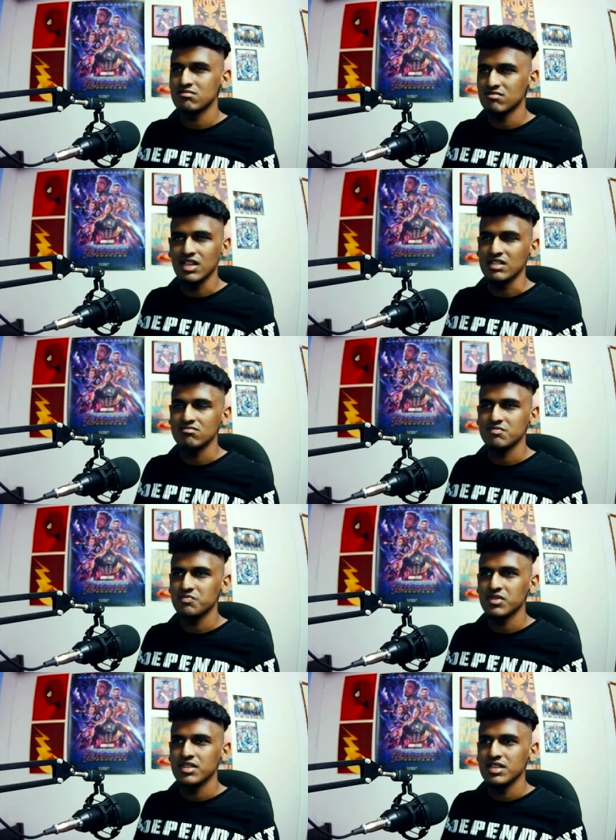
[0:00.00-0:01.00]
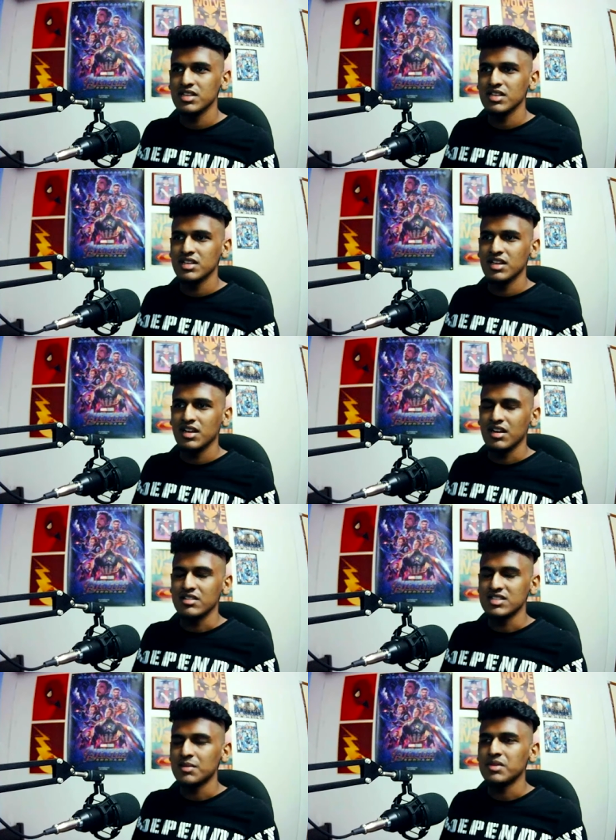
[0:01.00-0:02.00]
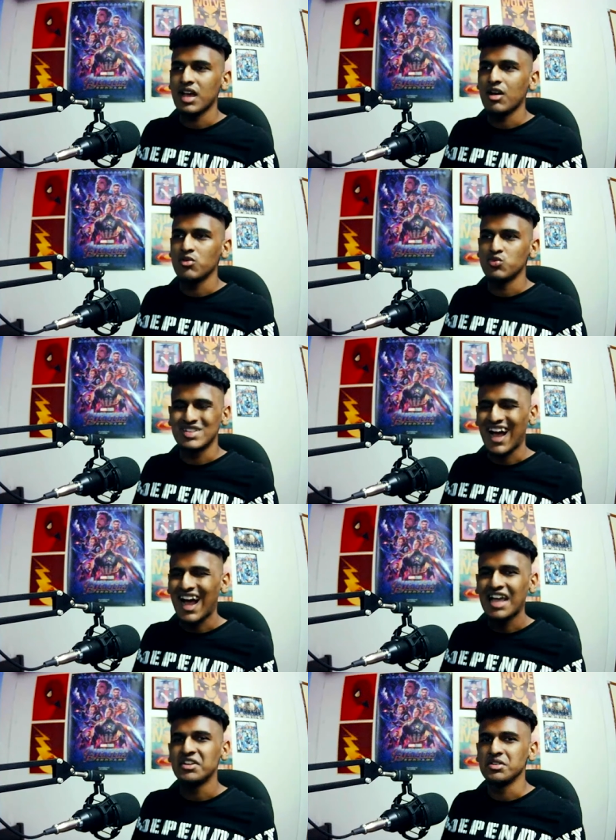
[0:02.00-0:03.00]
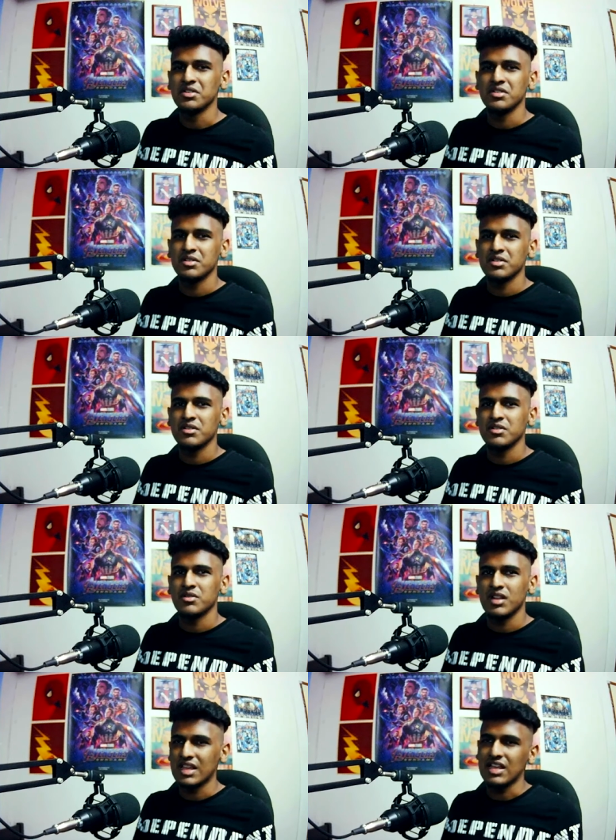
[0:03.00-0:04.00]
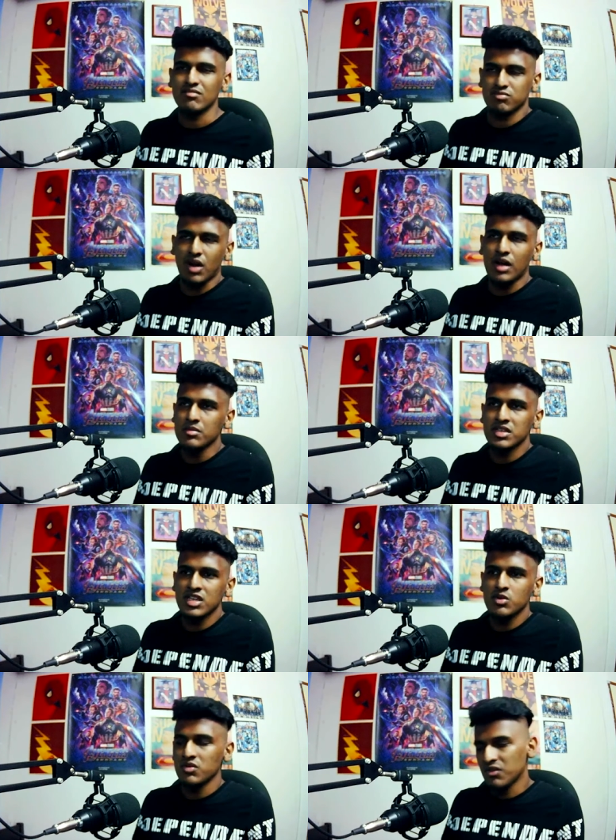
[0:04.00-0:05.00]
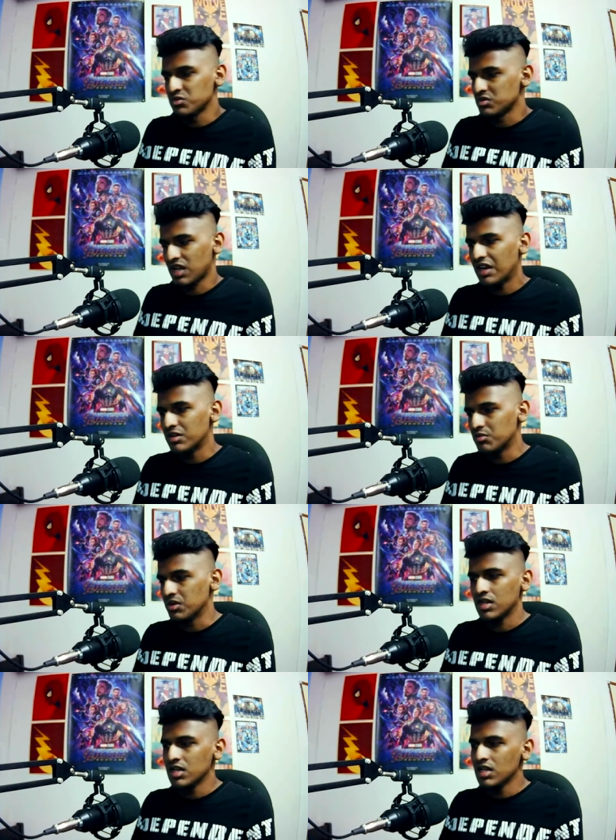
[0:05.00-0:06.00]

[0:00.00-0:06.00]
like step down, retire. Like probably he will never retire, but